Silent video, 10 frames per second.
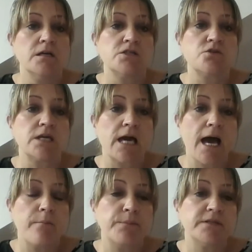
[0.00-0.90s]
So the
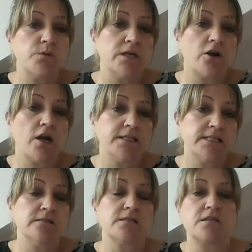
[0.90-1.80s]
gap between our
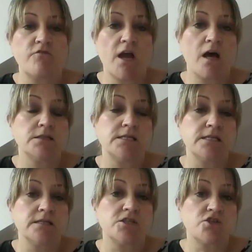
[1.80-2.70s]
ideals and the realities
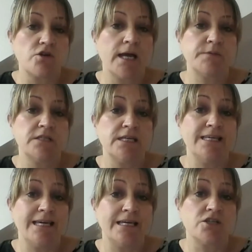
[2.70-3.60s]
described in the
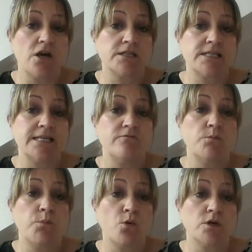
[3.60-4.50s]
EHRC
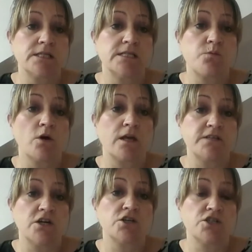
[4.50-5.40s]
report is what gives
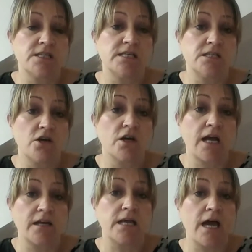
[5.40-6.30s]
urgency to our
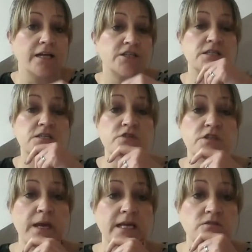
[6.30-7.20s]
current actions in
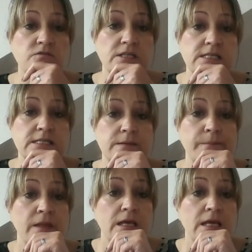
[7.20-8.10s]
respect to racism.
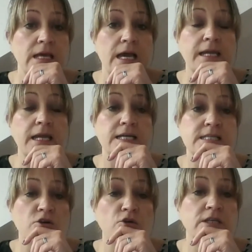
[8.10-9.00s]
And as
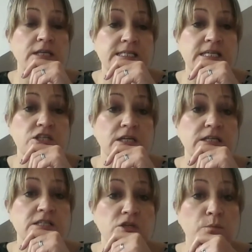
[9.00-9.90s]
an organisation and
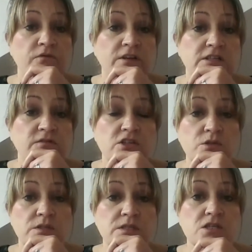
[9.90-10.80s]
as a group of
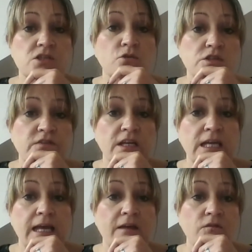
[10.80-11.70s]
individuals, the Scottish
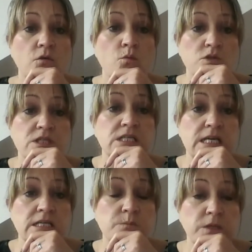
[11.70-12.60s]
Funding Council wants to
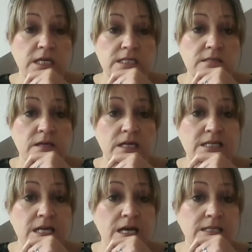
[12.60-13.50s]
take its place in the
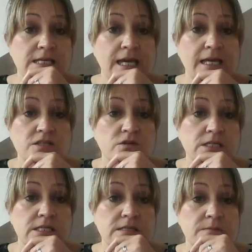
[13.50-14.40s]
stance against
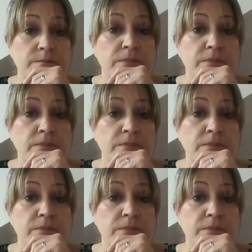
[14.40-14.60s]
racism.